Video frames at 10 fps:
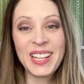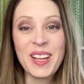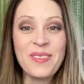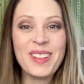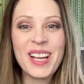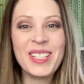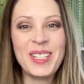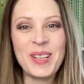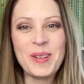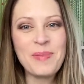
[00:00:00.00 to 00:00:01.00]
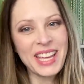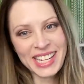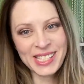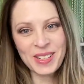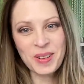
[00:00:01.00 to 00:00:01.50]
Hello floss tube,
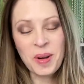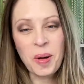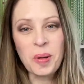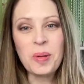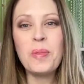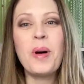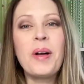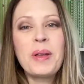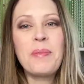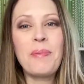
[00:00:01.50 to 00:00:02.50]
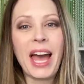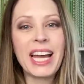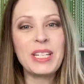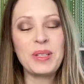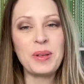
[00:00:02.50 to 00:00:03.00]
it's Nichol. Welcome
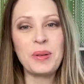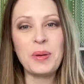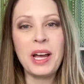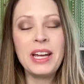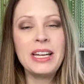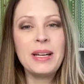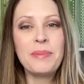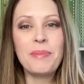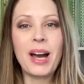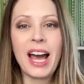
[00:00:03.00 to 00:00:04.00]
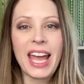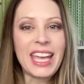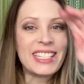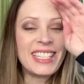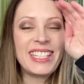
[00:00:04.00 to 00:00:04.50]
back to
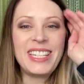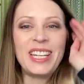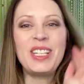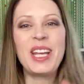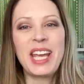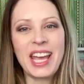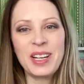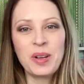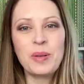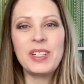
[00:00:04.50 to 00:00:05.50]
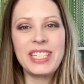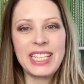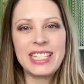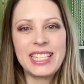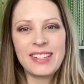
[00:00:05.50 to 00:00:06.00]
my stitching and
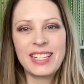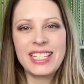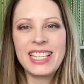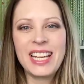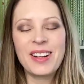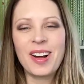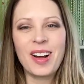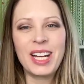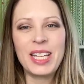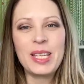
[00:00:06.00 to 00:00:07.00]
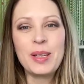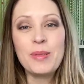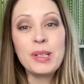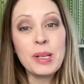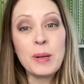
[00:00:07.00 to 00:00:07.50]
quilting series here on
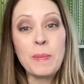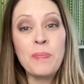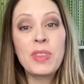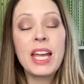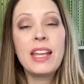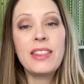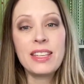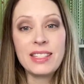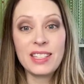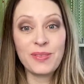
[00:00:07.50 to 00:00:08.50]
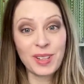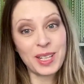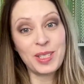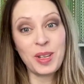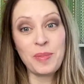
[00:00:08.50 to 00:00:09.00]
YouTube. This is
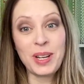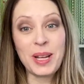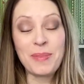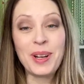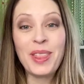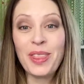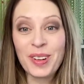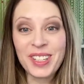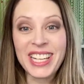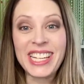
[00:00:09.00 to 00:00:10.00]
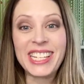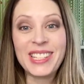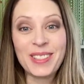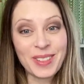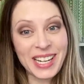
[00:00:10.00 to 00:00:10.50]
floss tube number
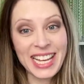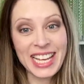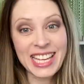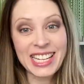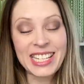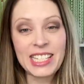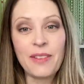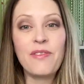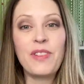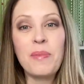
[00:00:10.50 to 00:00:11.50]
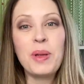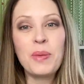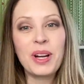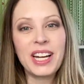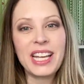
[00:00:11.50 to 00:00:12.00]
33. It is
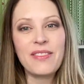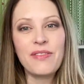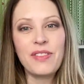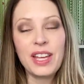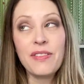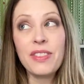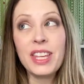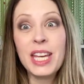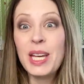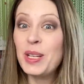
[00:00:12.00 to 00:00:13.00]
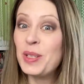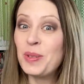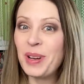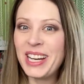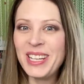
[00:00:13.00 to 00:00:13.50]
February 5th,
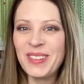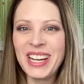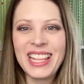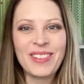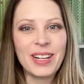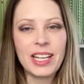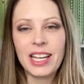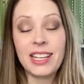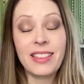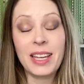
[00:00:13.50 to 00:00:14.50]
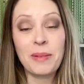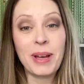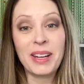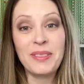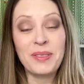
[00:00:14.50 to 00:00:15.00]
2023. I had to think
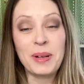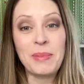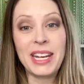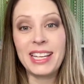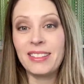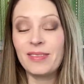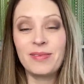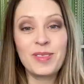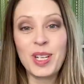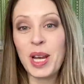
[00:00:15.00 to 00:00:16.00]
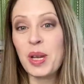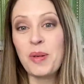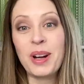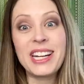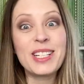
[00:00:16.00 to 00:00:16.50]
about it for a minute.
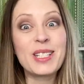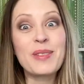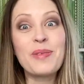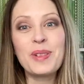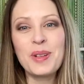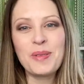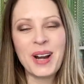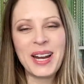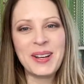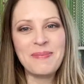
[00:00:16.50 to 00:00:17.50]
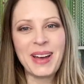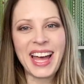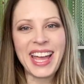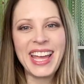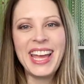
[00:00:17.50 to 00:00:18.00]
January just flew right on
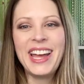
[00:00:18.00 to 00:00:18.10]
by.